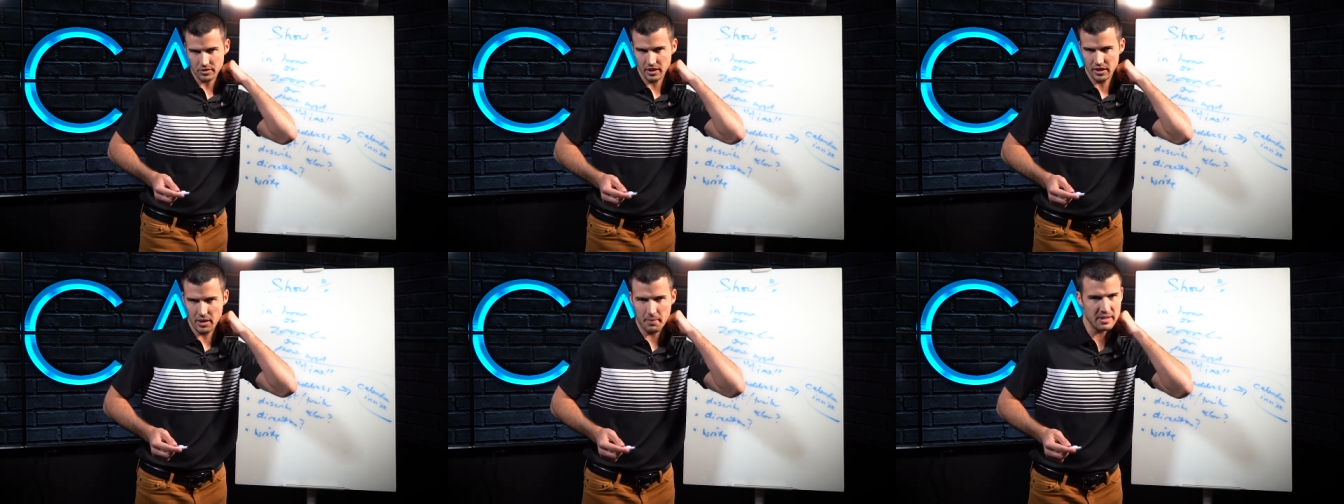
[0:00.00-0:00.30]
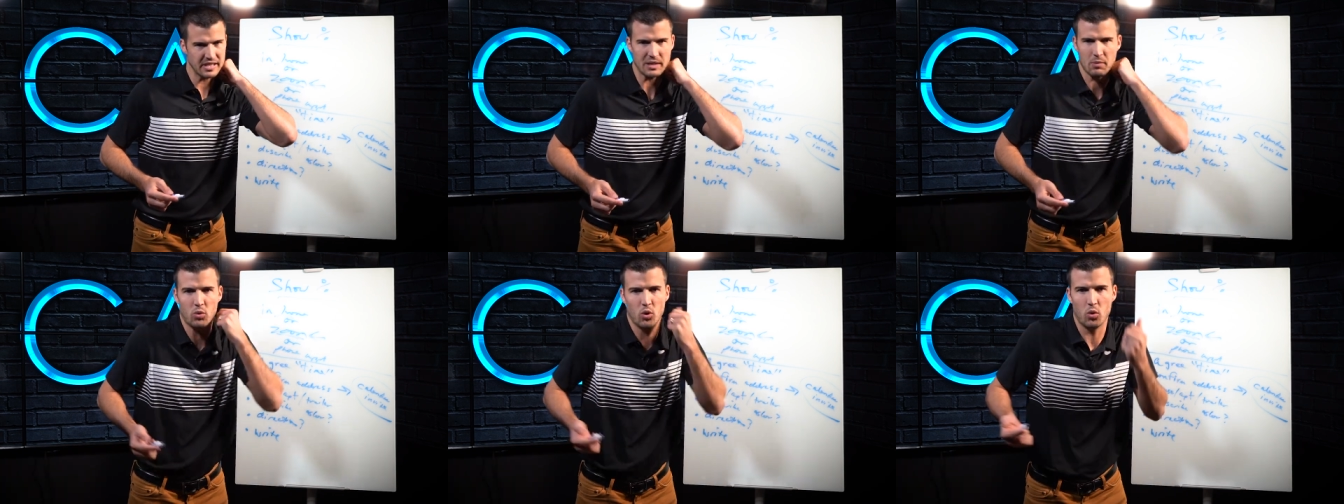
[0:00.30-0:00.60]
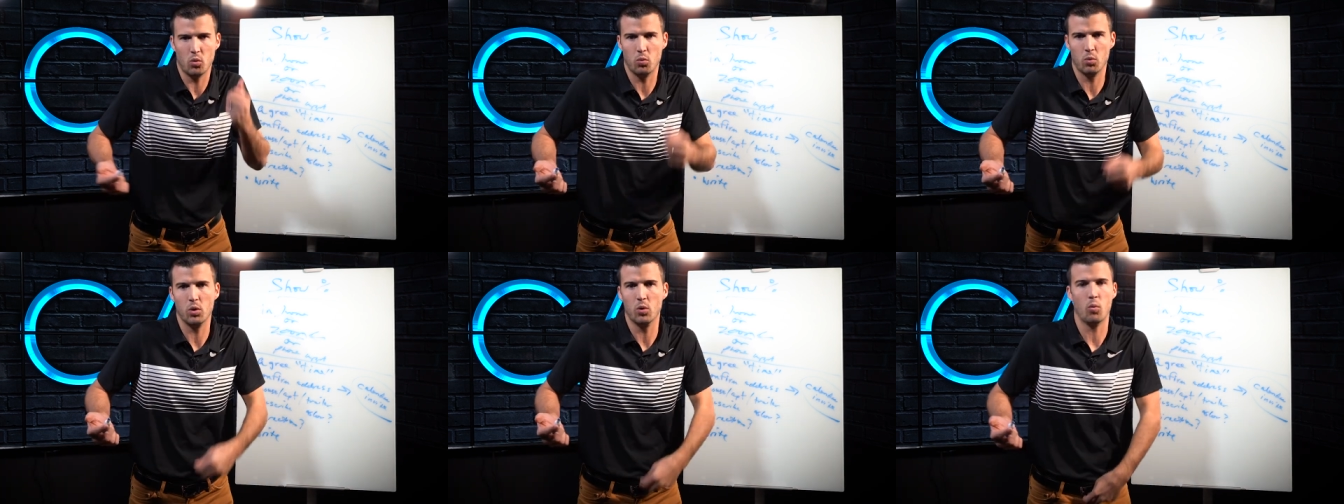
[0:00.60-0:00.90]
They may say,
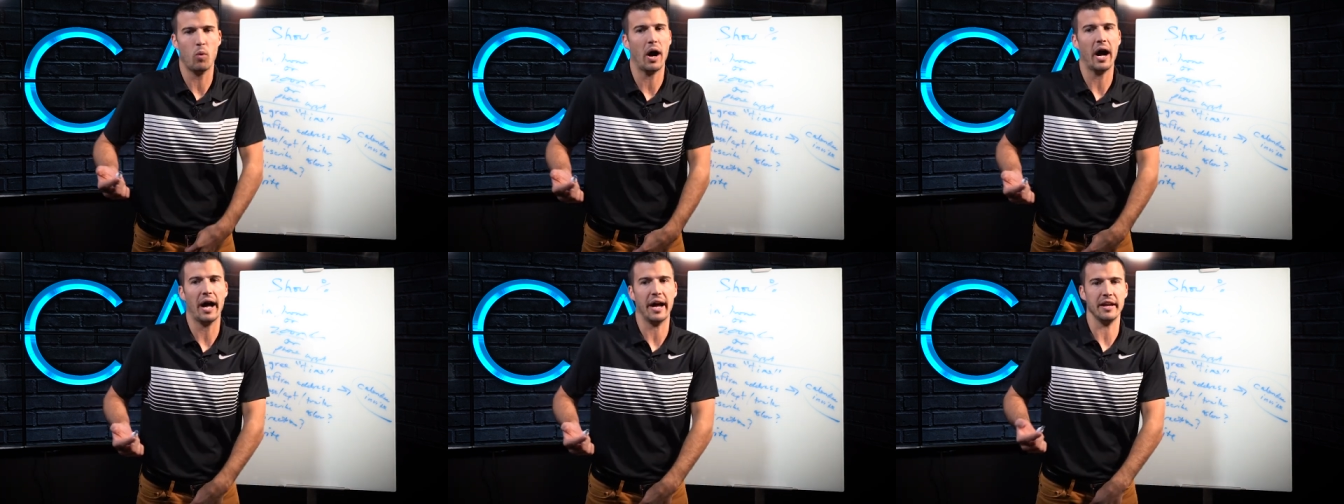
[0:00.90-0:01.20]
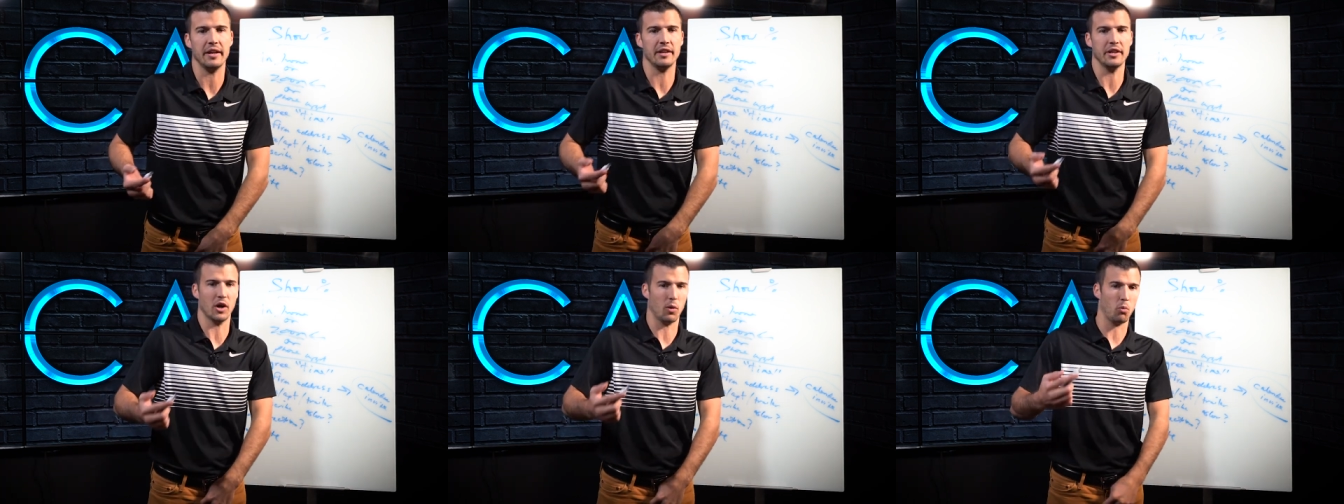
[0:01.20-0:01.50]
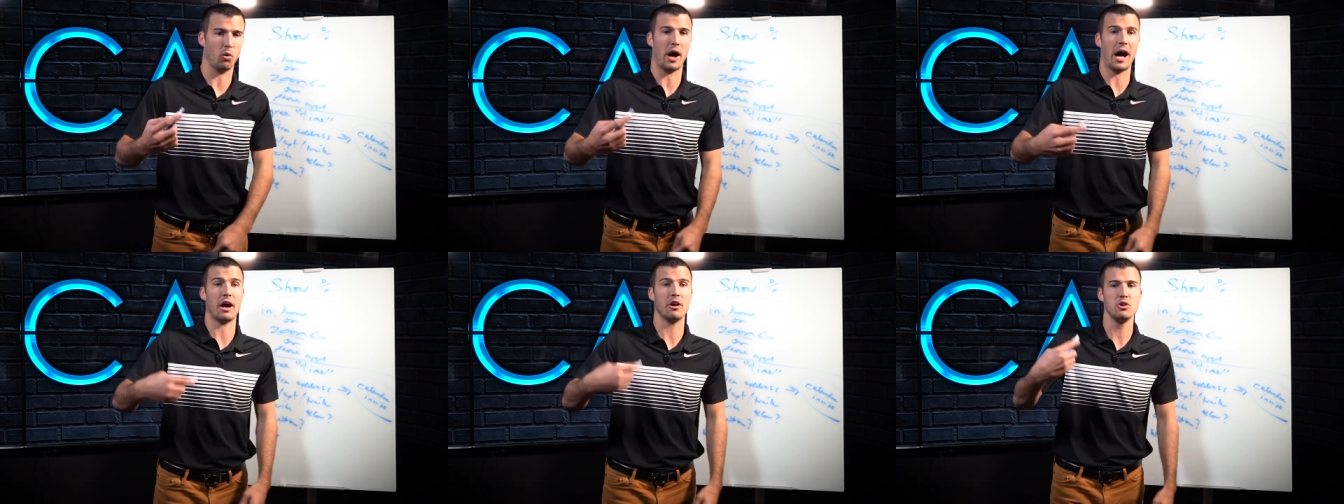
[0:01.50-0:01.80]
well, why? You know,
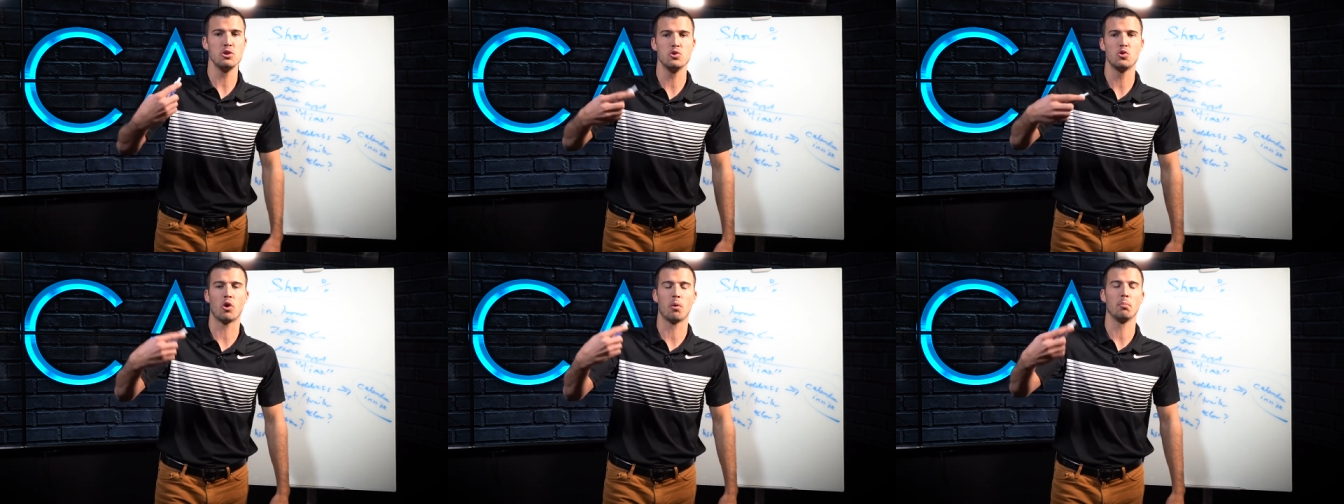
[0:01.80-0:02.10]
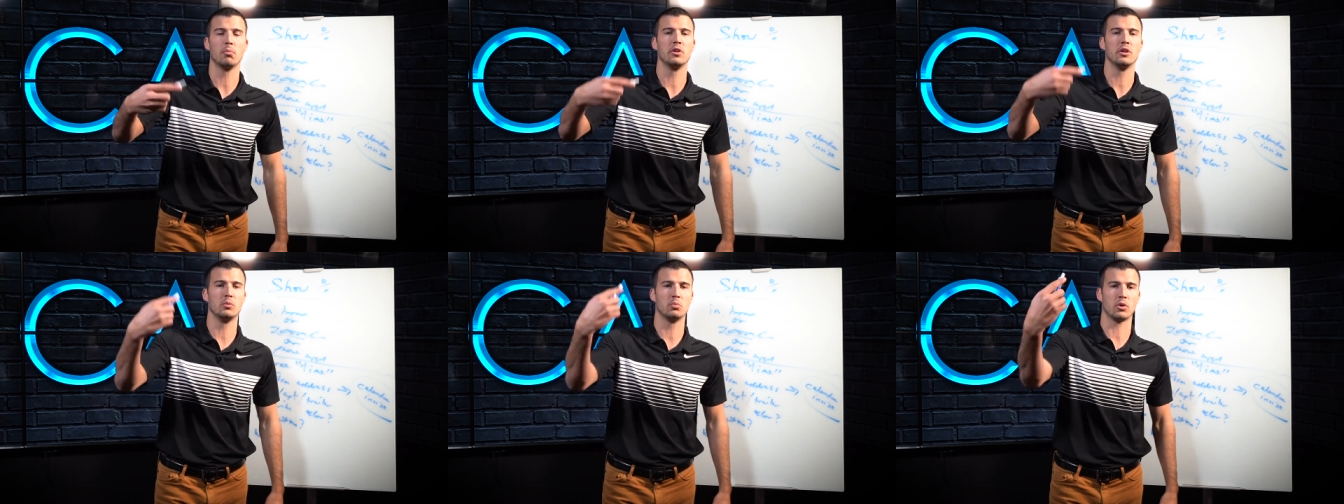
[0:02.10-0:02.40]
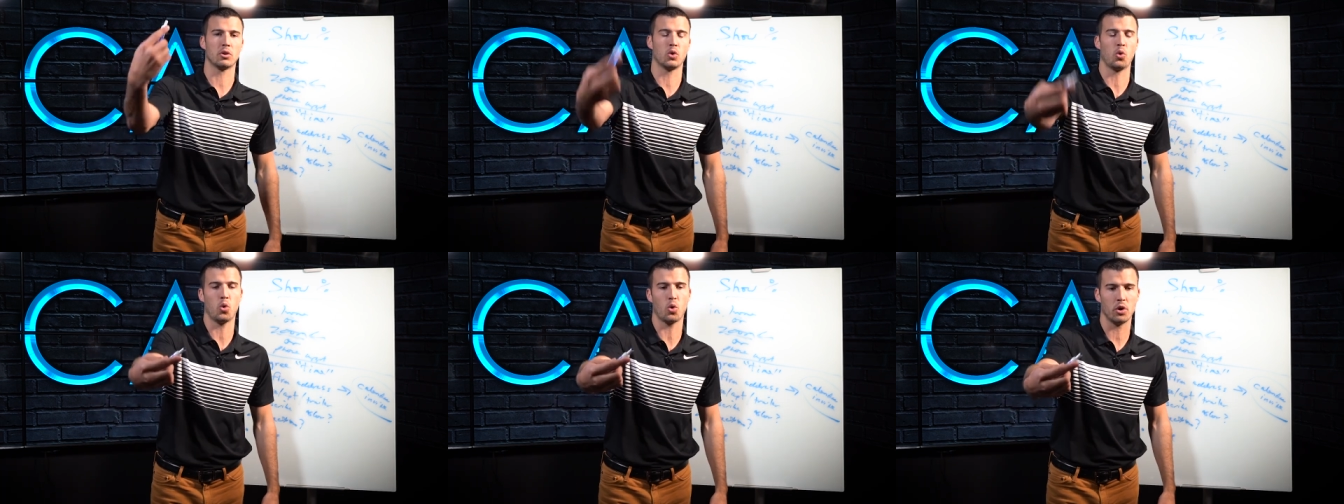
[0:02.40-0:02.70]
well, how do you normally
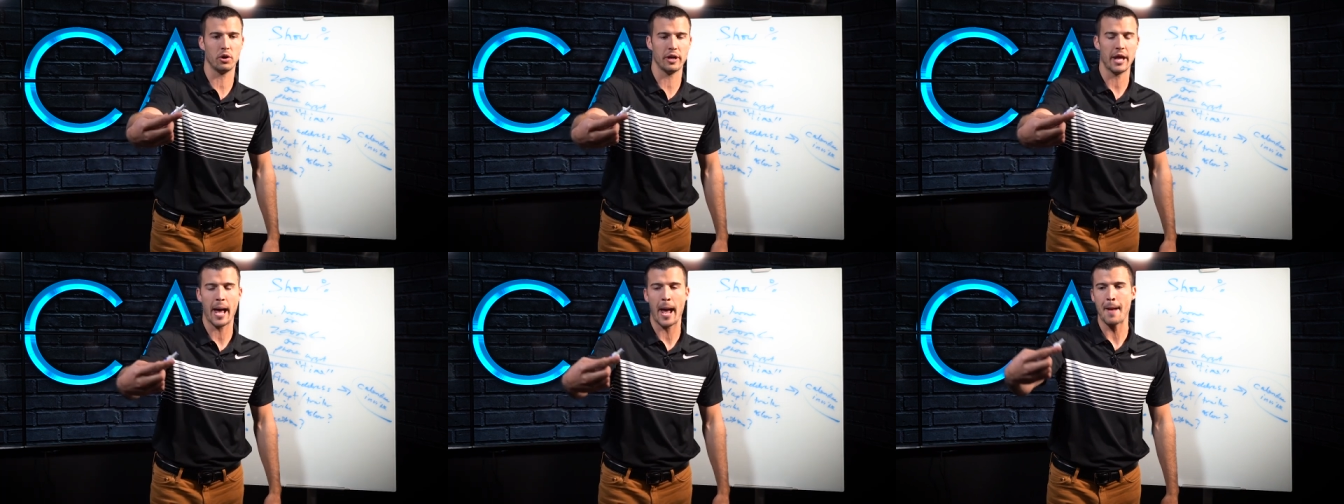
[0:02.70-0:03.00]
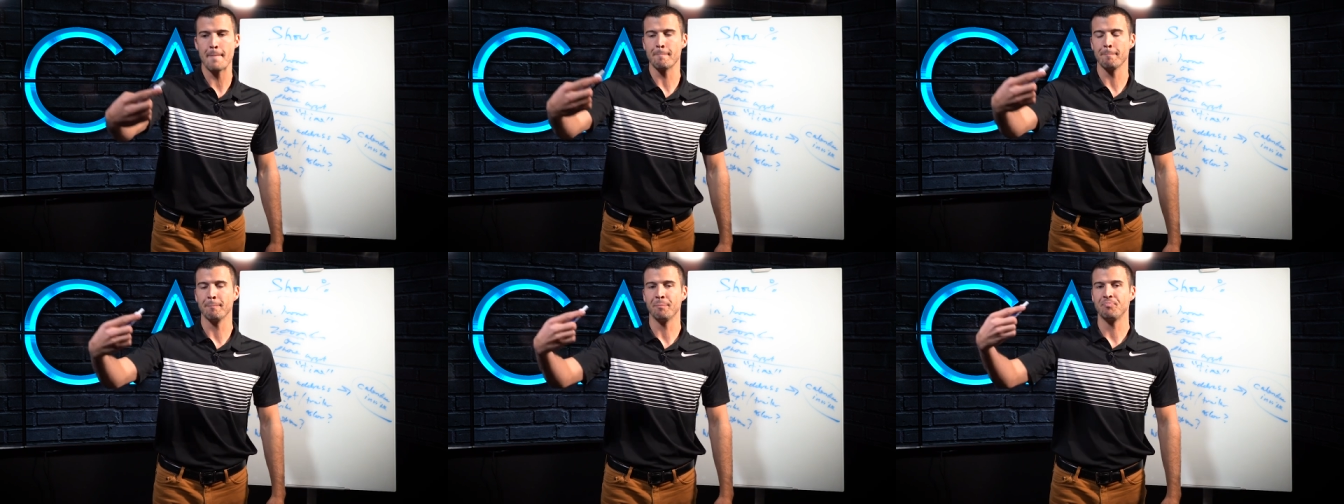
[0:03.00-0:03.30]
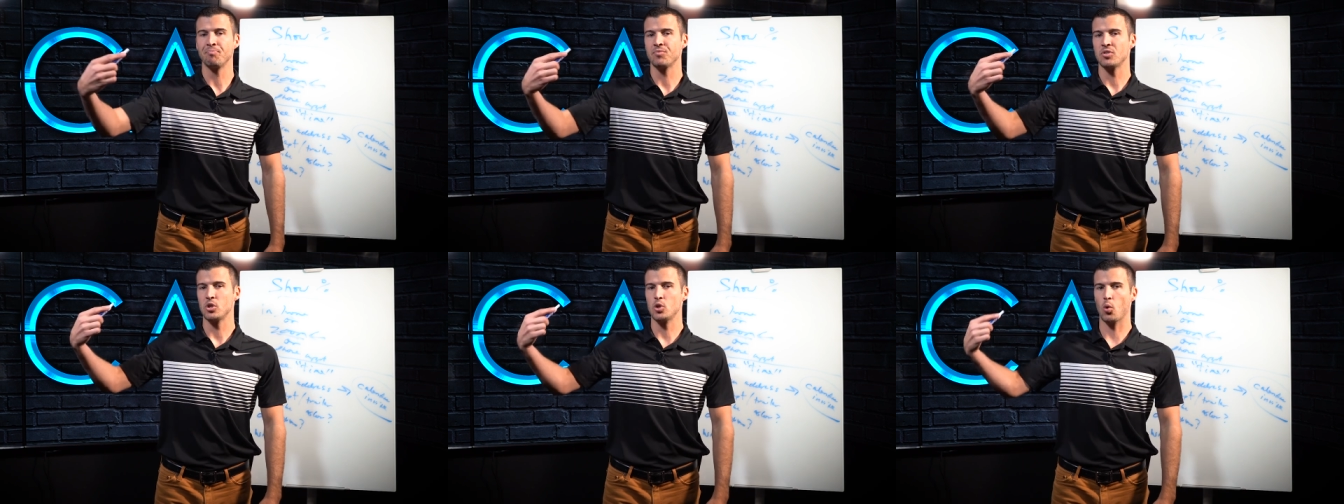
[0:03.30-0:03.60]
record
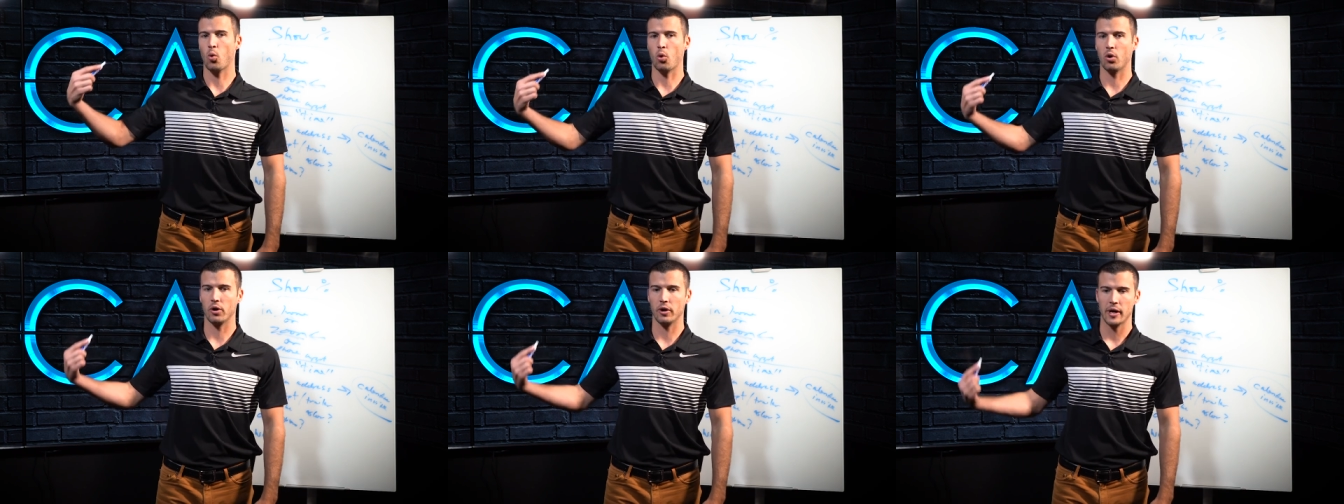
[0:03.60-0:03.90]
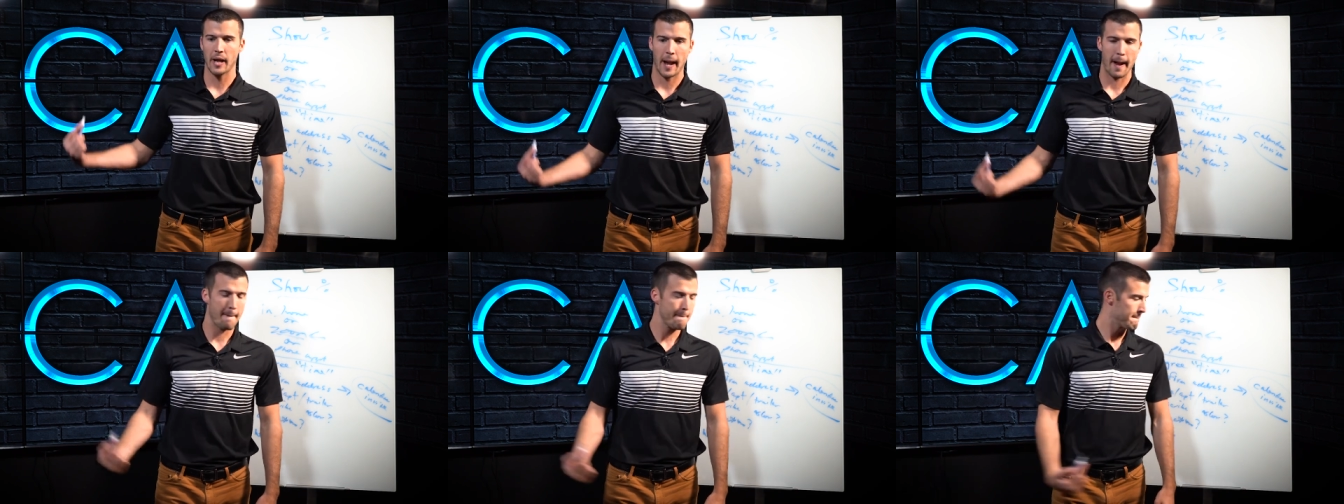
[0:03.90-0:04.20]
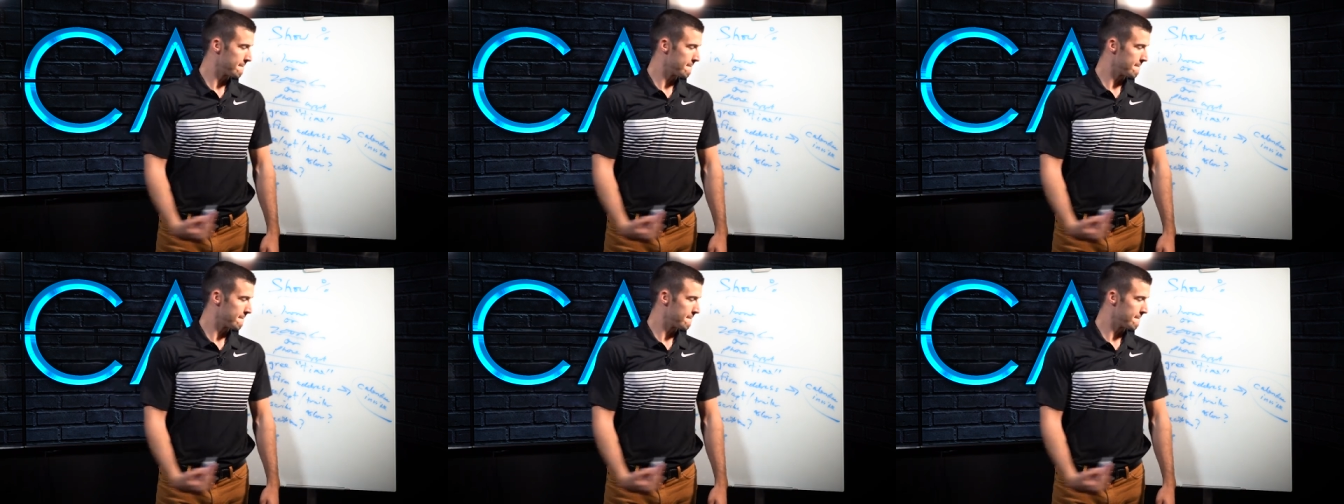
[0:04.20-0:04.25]
your